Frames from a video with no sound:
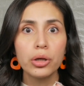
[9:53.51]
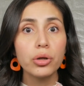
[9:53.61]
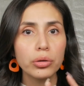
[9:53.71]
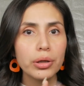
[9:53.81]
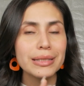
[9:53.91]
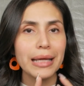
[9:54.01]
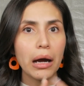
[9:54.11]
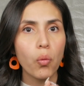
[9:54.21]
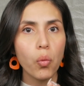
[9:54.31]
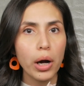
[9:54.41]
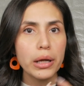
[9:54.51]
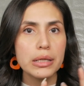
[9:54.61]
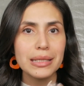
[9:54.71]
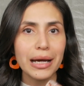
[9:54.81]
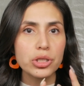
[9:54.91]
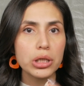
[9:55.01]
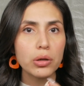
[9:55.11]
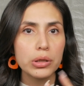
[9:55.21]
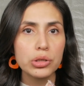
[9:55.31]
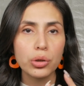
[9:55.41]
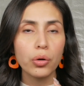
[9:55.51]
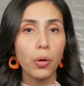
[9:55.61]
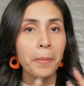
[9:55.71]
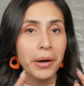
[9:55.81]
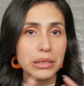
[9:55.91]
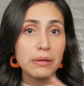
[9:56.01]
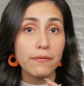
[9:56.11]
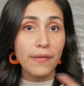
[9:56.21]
you'll notice that one is actually going to grow much